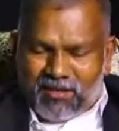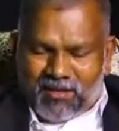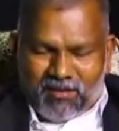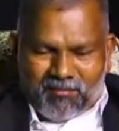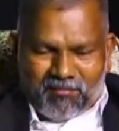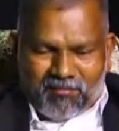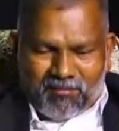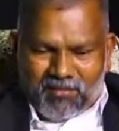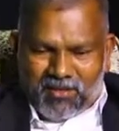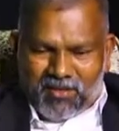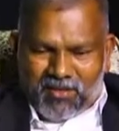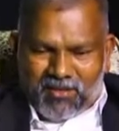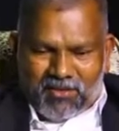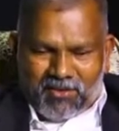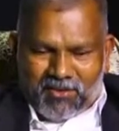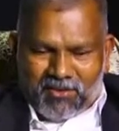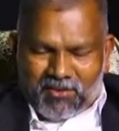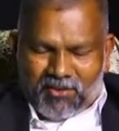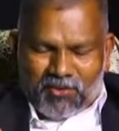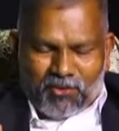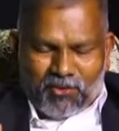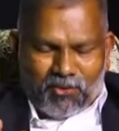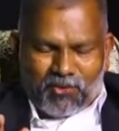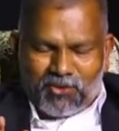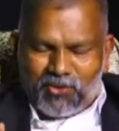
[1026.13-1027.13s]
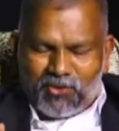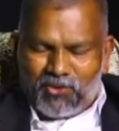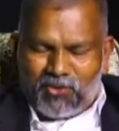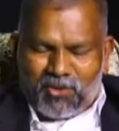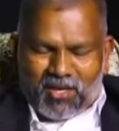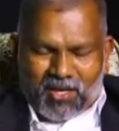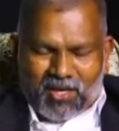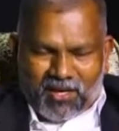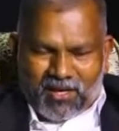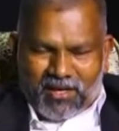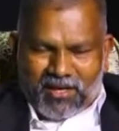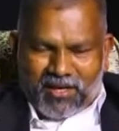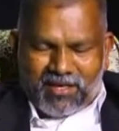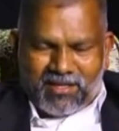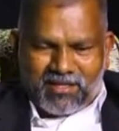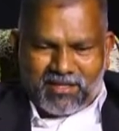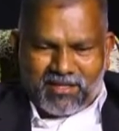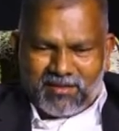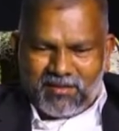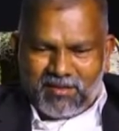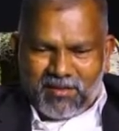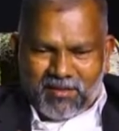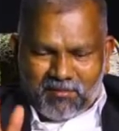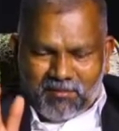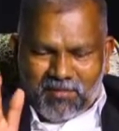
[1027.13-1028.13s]
and, you know, close your eyes,
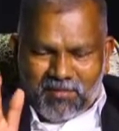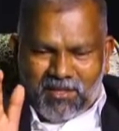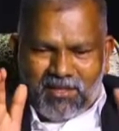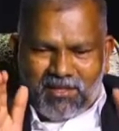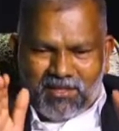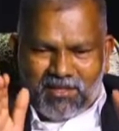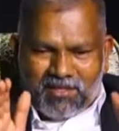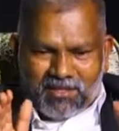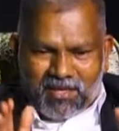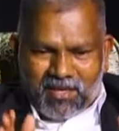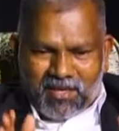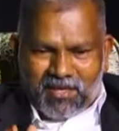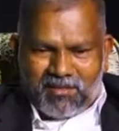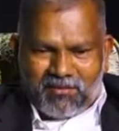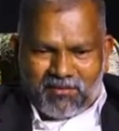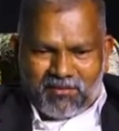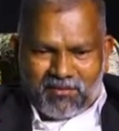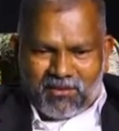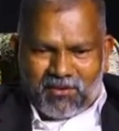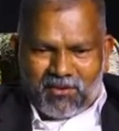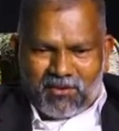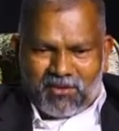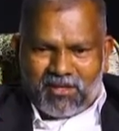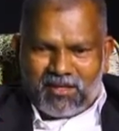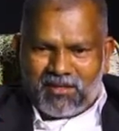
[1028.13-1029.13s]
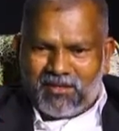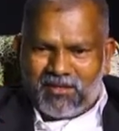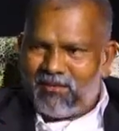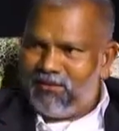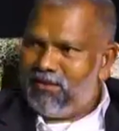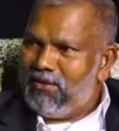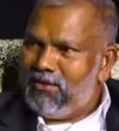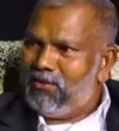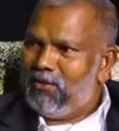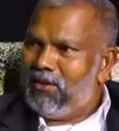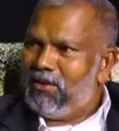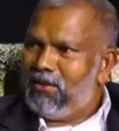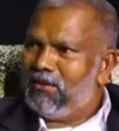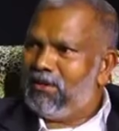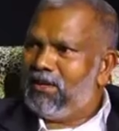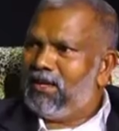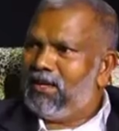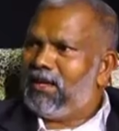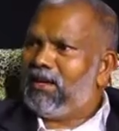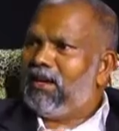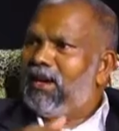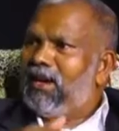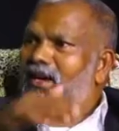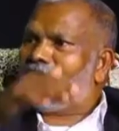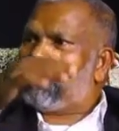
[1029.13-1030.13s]
be in the sight of God, and you'll
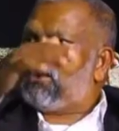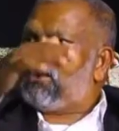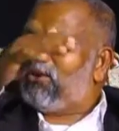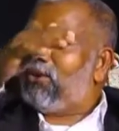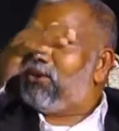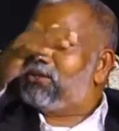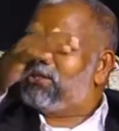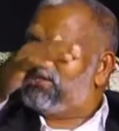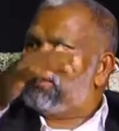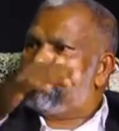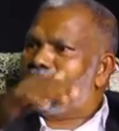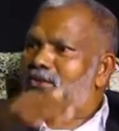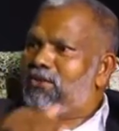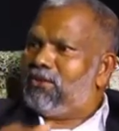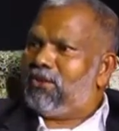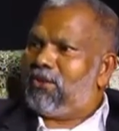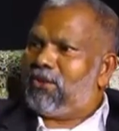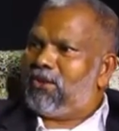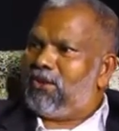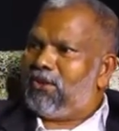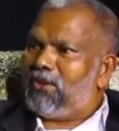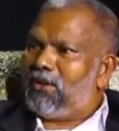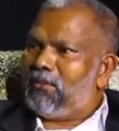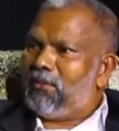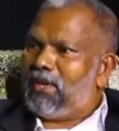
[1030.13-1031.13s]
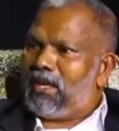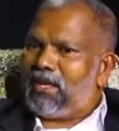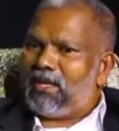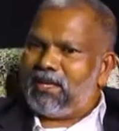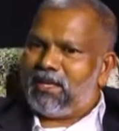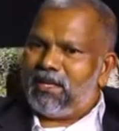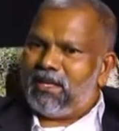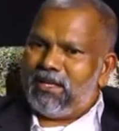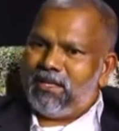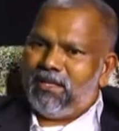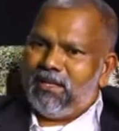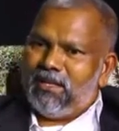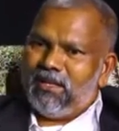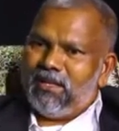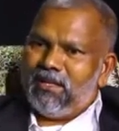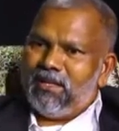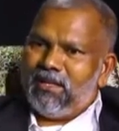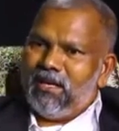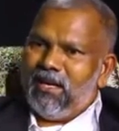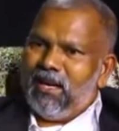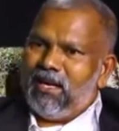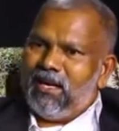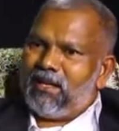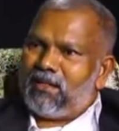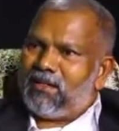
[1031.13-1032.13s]
get closer to God automatically.
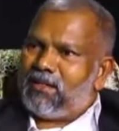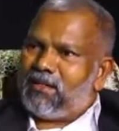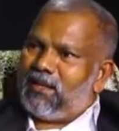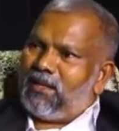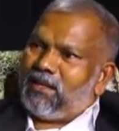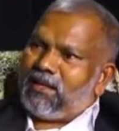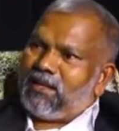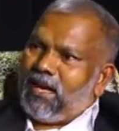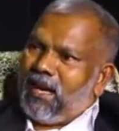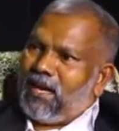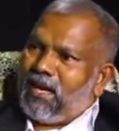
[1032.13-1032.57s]
And the third